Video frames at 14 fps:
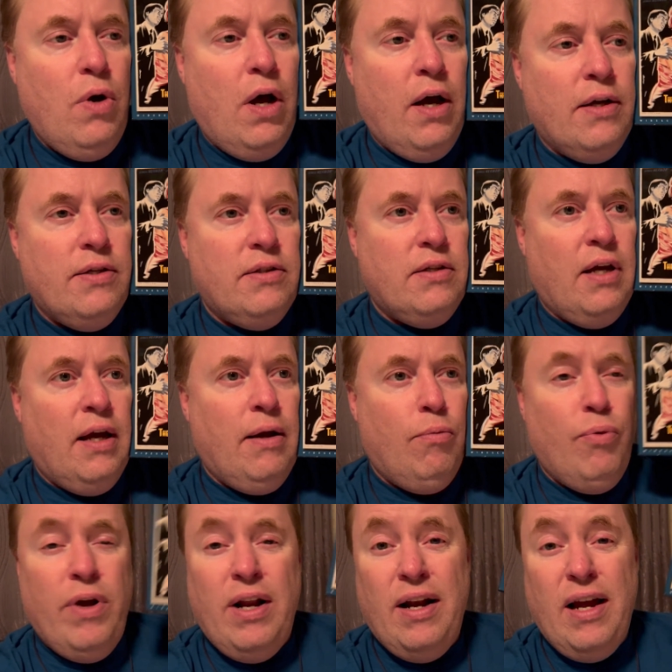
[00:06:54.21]
Uh, I
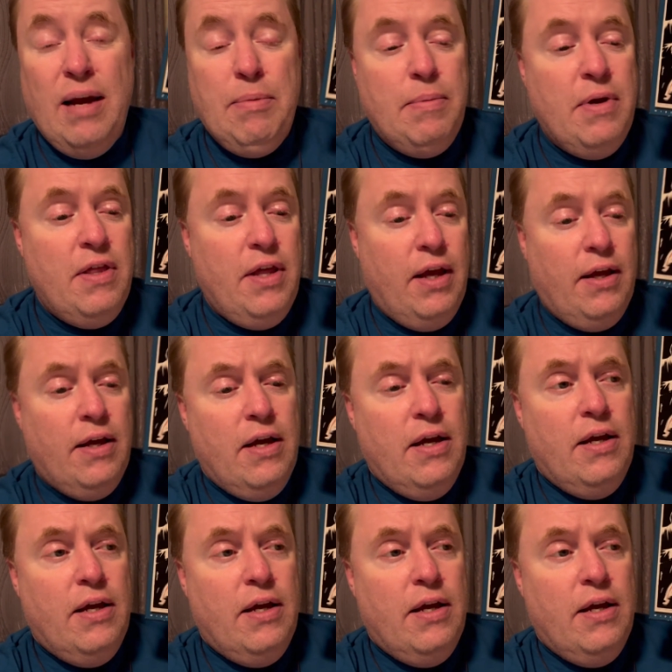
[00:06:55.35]
read on IMDb they